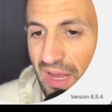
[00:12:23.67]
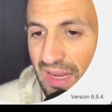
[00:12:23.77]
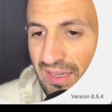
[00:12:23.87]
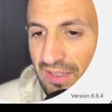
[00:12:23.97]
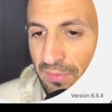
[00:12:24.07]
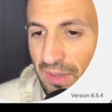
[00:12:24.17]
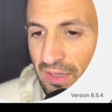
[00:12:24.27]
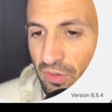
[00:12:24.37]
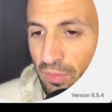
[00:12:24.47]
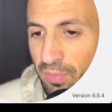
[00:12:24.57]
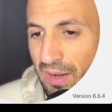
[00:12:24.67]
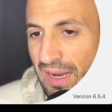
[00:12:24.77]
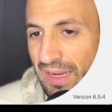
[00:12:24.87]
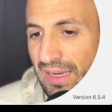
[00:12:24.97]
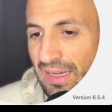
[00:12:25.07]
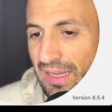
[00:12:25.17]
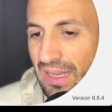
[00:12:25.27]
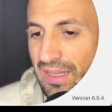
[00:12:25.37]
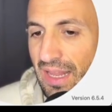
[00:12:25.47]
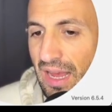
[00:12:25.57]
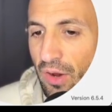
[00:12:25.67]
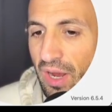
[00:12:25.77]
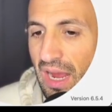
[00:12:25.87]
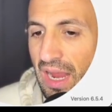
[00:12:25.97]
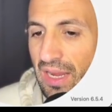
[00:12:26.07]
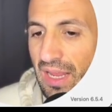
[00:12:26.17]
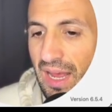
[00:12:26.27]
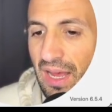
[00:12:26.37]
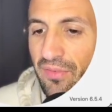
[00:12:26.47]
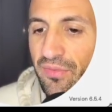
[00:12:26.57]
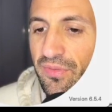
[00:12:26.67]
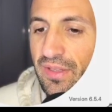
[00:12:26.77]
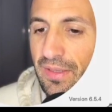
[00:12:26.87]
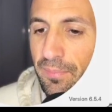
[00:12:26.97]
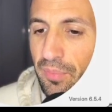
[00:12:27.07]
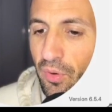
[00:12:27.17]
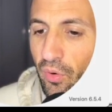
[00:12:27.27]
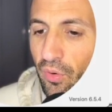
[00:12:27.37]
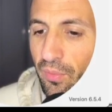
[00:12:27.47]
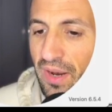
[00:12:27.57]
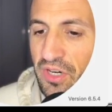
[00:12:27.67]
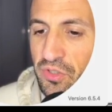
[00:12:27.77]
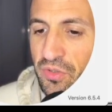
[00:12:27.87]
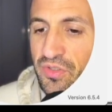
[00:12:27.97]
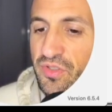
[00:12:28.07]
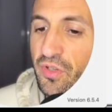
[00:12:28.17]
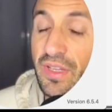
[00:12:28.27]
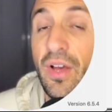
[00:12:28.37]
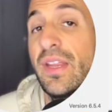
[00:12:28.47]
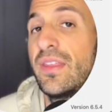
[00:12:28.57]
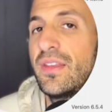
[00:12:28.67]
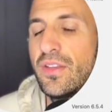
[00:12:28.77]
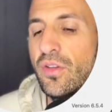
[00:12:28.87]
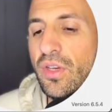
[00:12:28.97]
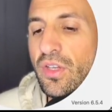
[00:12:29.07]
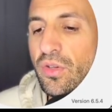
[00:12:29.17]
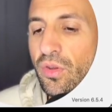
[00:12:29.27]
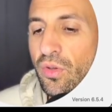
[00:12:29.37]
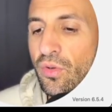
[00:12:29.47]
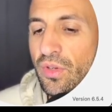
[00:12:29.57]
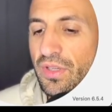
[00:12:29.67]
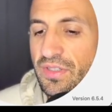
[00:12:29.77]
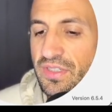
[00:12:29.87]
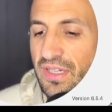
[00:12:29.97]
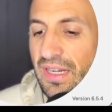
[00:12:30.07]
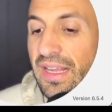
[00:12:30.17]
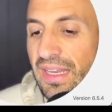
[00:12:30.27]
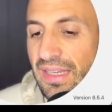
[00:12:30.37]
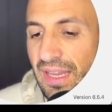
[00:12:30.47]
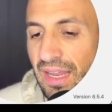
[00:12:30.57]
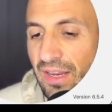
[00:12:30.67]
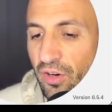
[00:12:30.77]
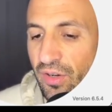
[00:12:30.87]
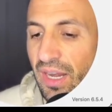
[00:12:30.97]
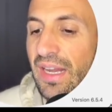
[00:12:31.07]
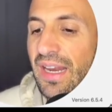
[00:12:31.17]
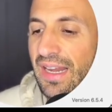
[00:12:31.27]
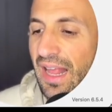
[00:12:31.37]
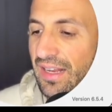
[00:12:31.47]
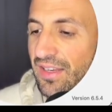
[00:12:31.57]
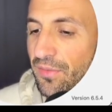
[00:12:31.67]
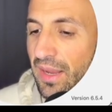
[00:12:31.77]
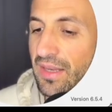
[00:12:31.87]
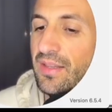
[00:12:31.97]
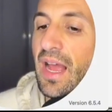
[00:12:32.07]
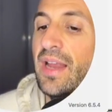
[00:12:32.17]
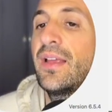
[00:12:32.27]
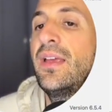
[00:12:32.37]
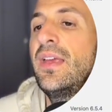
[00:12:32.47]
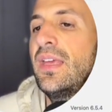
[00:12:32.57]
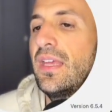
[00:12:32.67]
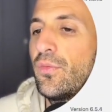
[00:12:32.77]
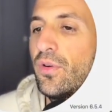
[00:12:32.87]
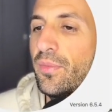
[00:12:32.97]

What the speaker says: activate your plugin, and now I have the Pro version. So the only thing that you need to do is just click in there, connect and activate that. It will